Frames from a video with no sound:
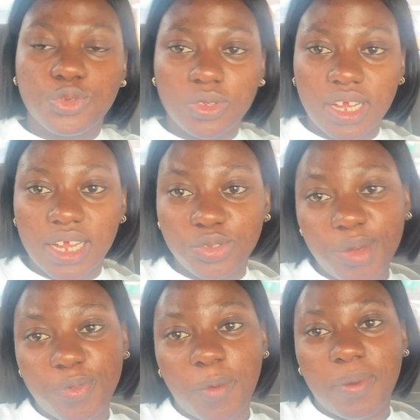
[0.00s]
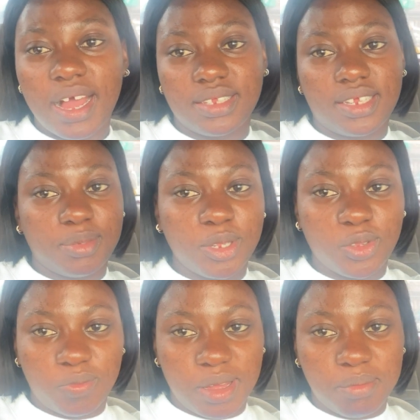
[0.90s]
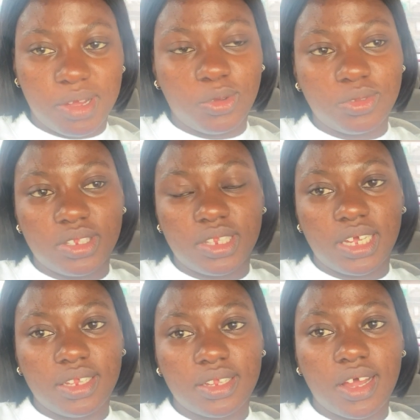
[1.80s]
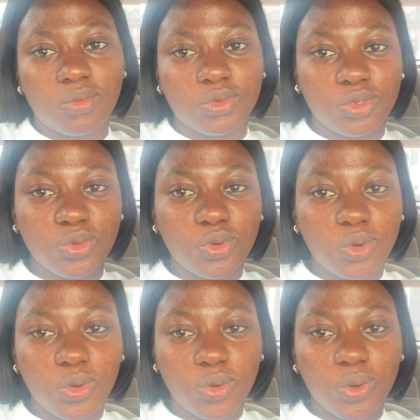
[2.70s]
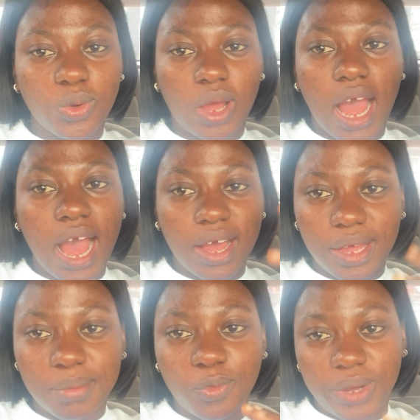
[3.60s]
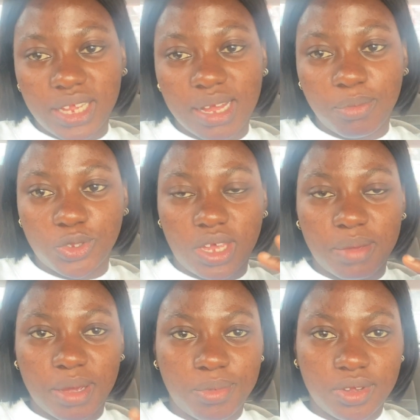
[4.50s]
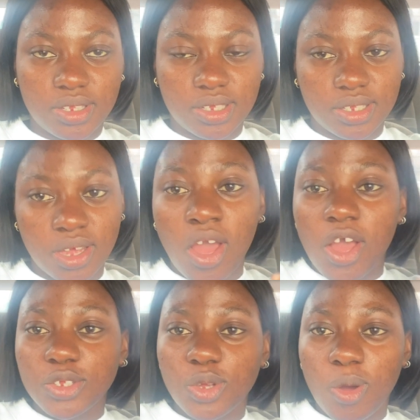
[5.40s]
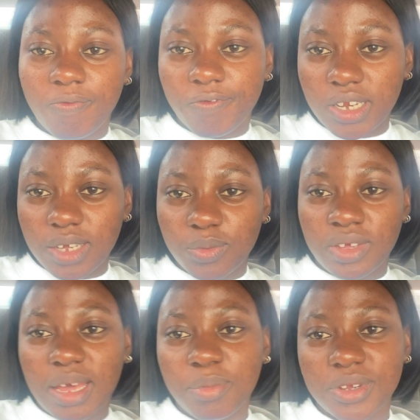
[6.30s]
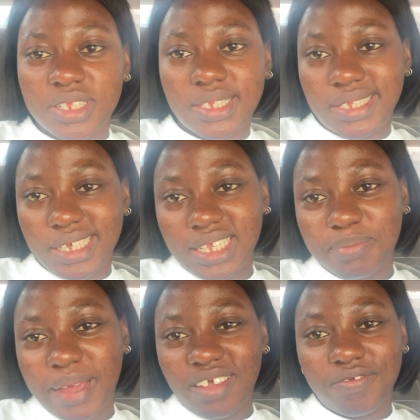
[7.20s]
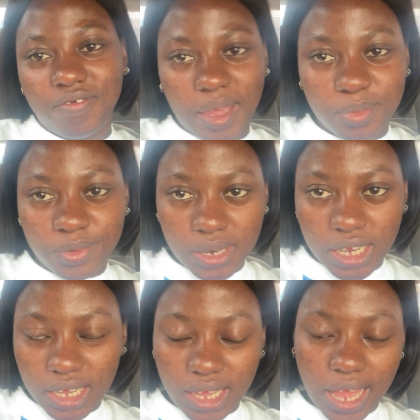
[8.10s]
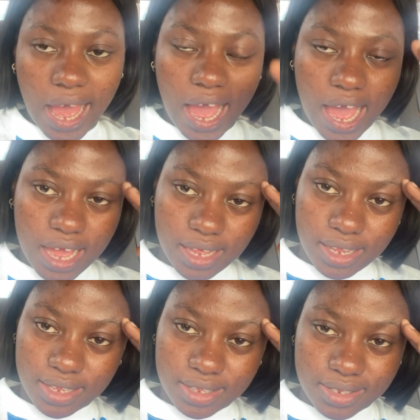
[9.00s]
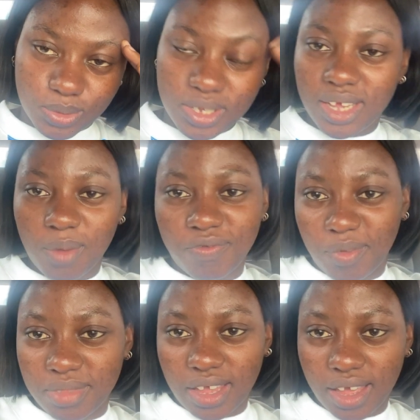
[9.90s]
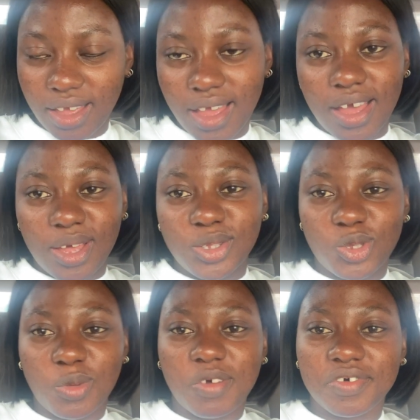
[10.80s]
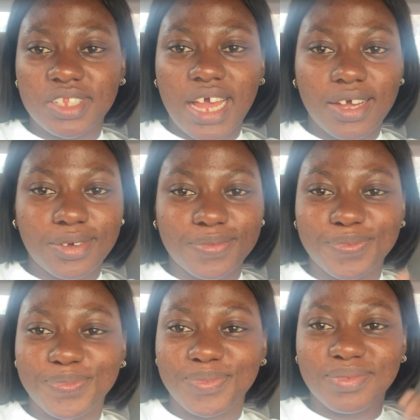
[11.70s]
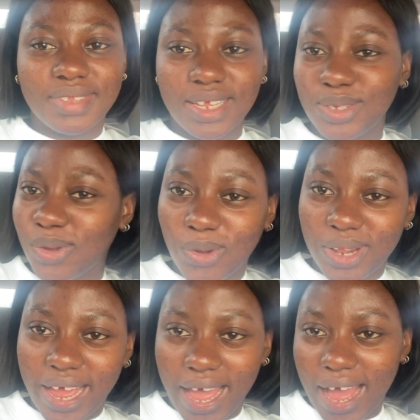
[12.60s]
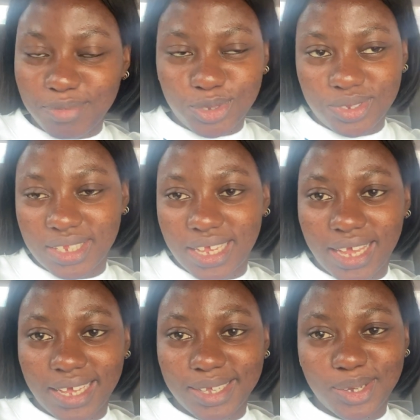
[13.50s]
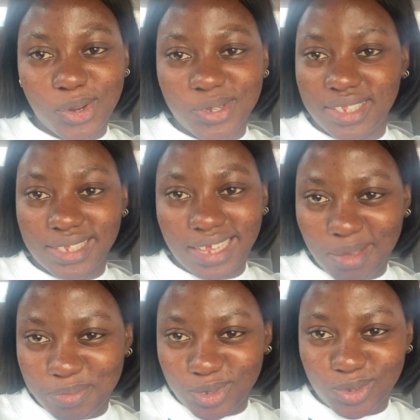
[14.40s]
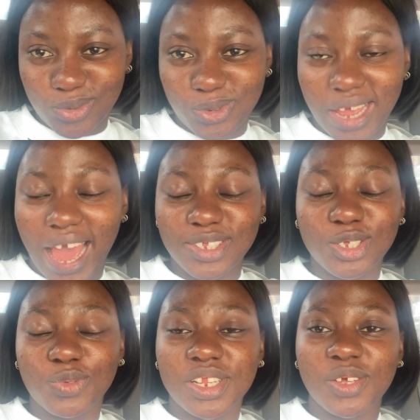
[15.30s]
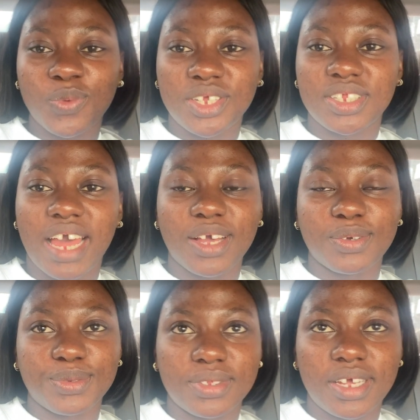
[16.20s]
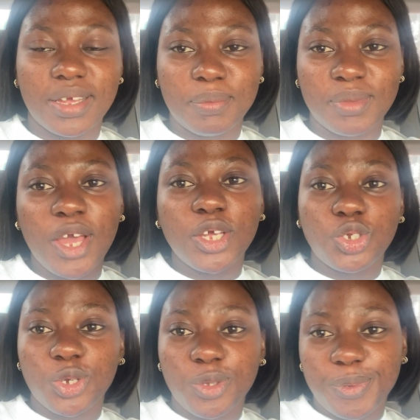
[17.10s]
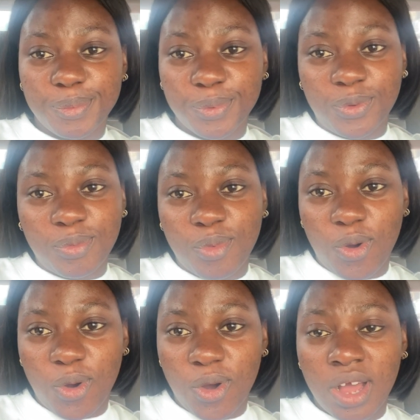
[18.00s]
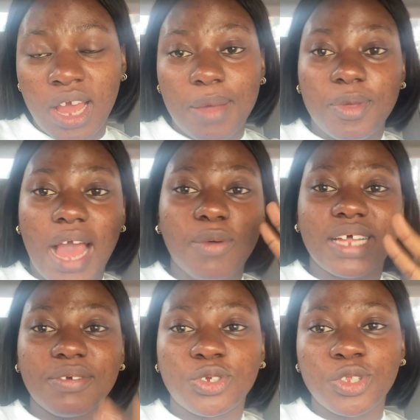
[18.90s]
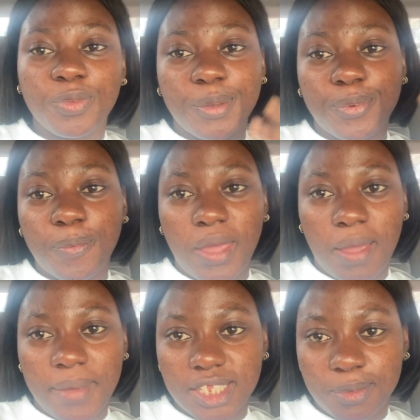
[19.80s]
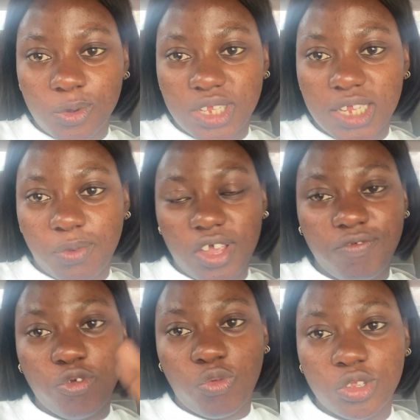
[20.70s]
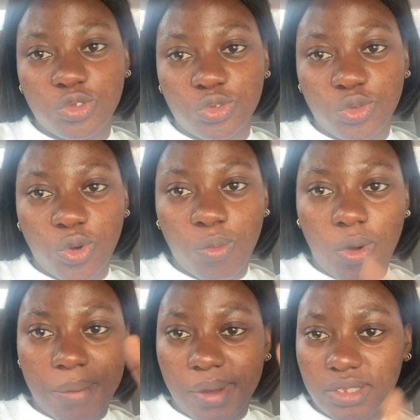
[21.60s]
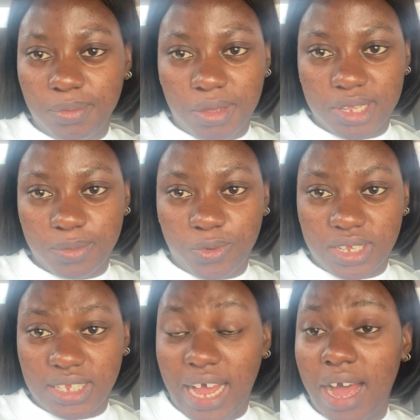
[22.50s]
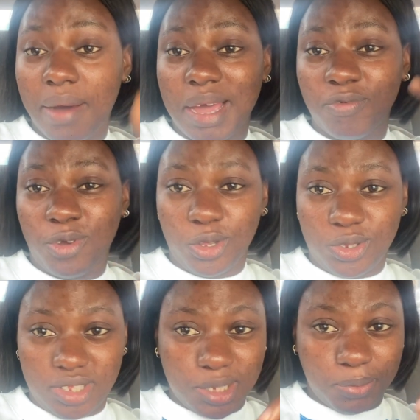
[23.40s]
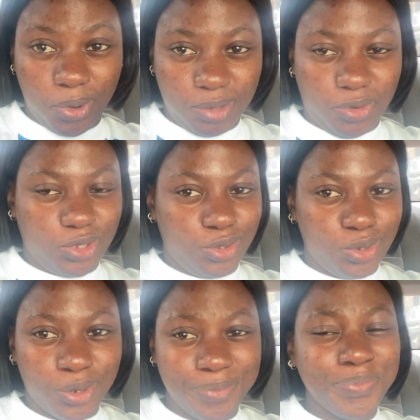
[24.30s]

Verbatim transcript: so they can do a proper assessment of my mouth. Then I would know how and when I'm going to get my braces. So hopefully we'll get braces in by February and we'll take it up from there. So but for now, that's all I have to say on this episode. I just really wished I could um show you people more. I would have shown you people payment process, but if you want to know more about the payment process, how I even got to this point, because you know